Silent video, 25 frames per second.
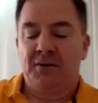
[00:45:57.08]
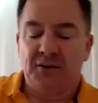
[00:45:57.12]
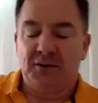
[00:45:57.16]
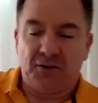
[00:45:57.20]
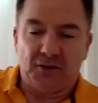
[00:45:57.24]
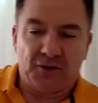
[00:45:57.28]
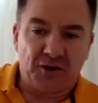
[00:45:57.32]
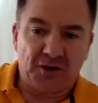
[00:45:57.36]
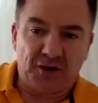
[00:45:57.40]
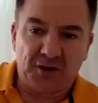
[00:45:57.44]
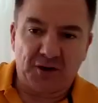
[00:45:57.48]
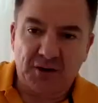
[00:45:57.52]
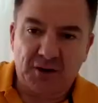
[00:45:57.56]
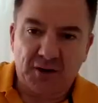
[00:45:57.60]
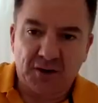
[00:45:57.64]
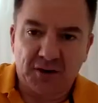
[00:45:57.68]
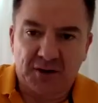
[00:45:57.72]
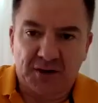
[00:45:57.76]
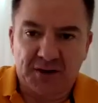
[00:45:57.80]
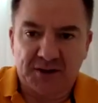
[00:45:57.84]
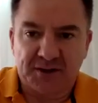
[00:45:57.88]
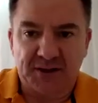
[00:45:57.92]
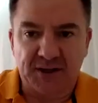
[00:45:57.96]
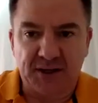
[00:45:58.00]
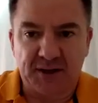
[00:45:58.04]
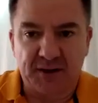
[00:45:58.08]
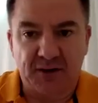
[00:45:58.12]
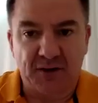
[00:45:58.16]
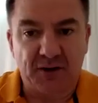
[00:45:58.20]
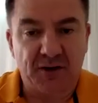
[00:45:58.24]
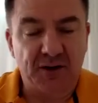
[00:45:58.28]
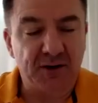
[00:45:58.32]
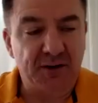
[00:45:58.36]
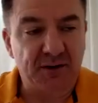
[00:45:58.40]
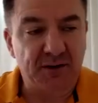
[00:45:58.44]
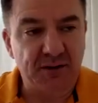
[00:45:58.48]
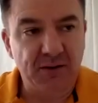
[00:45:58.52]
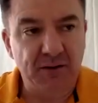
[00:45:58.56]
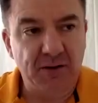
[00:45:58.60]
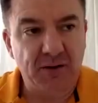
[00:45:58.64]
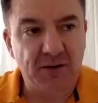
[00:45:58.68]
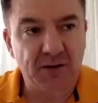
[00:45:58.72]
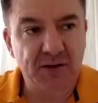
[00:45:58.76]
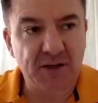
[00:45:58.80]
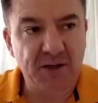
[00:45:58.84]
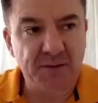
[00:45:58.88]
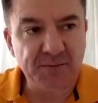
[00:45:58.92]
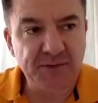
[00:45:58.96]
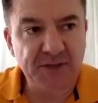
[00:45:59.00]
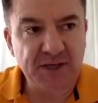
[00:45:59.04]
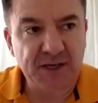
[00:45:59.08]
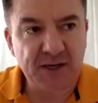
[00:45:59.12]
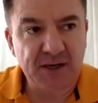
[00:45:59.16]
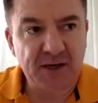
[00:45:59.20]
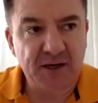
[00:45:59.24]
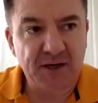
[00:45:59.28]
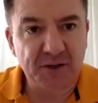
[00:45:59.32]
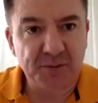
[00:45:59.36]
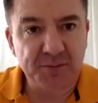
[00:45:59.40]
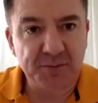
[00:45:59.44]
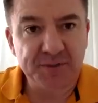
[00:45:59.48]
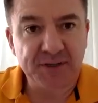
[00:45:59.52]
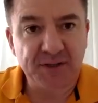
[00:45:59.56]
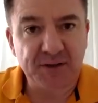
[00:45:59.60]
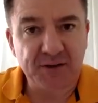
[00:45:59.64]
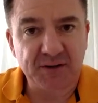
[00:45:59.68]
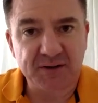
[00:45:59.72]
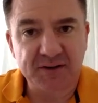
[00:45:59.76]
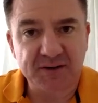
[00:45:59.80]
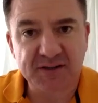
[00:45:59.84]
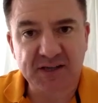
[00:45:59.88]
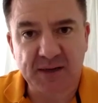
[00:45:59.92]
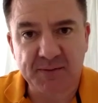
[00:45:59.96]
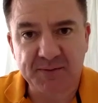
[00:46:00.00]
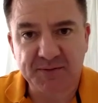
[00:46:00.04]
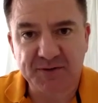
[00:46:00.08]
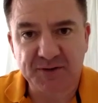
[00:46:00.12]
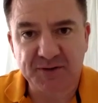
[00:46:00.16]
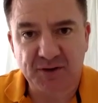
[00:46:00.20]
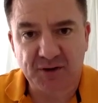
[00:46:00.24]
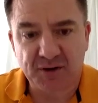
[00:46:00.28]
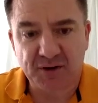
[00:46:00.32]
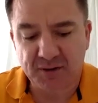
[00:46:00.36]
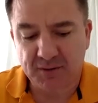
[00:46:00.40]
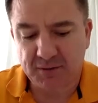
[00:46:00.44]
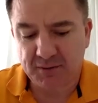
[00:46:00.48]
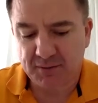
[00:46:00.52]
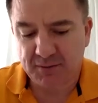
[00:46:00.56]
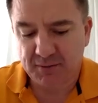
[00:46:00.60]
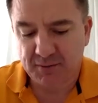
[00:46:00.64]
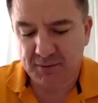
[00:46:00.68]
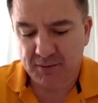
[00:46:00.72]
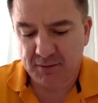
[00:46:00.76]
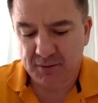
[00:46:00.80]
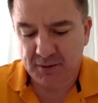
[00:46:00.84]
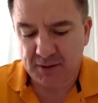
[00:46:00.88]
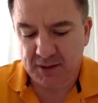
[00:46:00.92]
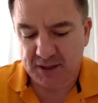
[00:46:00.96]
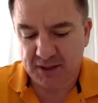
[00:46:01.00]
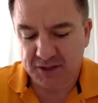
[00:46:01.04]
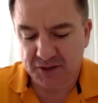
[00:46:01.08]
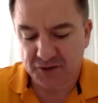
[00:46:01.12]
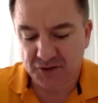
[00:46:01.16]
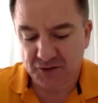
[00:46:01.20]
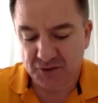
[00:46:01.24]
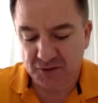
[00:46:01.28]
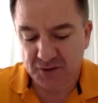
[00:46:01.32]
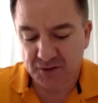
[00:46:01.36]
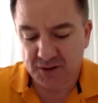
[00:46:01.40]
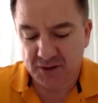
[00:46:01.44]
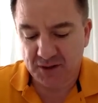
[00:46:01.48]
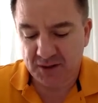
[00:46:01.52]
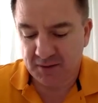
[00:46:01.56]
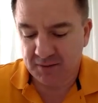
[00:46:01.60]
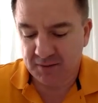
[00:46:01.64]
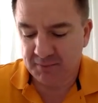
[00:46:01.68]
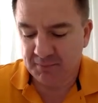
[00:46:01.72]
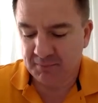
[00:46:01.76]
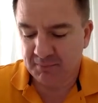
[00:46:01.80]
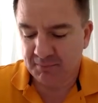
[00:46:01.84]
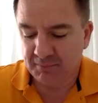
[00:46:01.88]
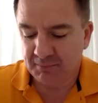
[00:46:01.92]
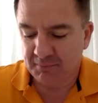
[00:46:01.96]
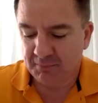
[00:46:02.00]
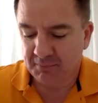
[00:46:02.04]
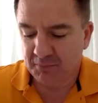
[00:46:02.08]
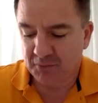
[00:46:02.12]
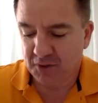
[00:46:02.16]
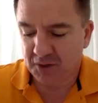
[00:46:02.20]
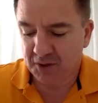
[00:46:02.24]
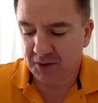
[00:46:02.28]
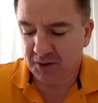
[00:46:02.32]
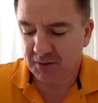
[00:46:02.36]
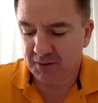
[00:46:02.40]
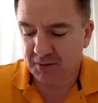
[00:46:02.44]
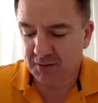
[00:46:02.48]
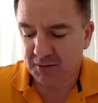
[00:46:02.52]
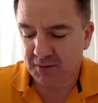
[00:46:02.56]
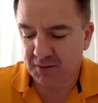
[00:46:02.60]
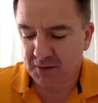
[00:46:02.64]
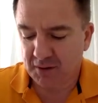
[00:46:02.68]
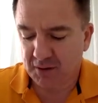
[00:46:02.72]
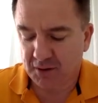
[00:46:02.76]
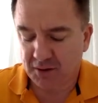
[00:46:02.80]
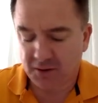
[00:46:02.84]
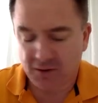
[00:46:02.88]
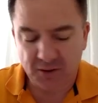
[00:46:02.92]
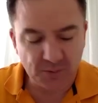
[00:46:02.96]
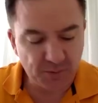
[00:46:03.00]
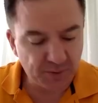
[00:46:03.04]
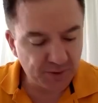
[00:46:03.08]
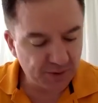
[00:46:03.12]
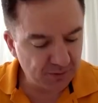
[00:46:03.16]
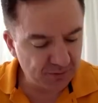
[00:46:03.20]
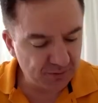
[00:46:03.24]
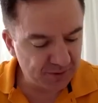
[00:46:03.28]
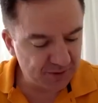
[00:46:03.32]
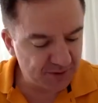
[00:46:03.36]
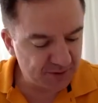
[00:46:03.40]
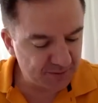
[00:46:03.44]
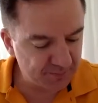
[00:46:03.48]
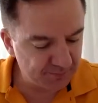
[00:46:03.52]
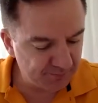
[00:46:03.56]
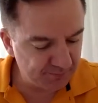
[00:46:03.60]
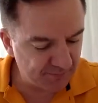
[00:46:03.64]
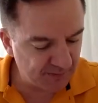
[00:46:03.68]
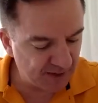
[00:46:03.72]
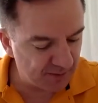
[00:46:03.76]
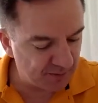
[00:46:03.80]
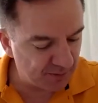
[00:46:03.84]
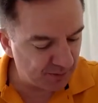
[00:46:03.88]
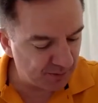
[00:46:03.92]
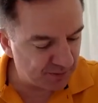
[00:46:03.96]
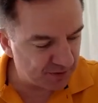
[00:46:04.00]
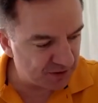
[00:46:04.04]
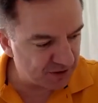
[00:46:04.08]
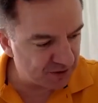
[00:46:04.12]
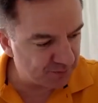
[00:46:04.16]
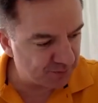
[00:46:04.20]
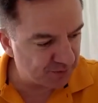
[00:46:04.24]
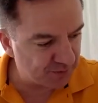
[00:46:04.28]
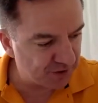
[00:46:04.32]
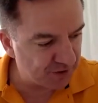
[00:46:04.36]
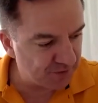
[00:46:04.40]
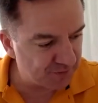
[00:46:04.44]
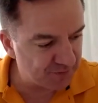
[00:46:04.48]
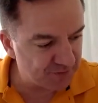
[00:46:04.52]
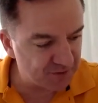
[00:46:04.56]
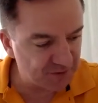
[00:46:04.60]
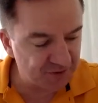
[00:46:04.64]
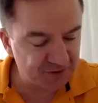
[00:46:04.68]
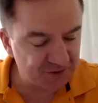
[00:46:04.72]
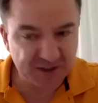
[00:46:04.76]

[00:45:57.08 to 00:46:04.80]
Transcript: Look, I, I got to say that I I come down 100 percent on the same side as you there, Mike. I don't know whether it's maybe because both of us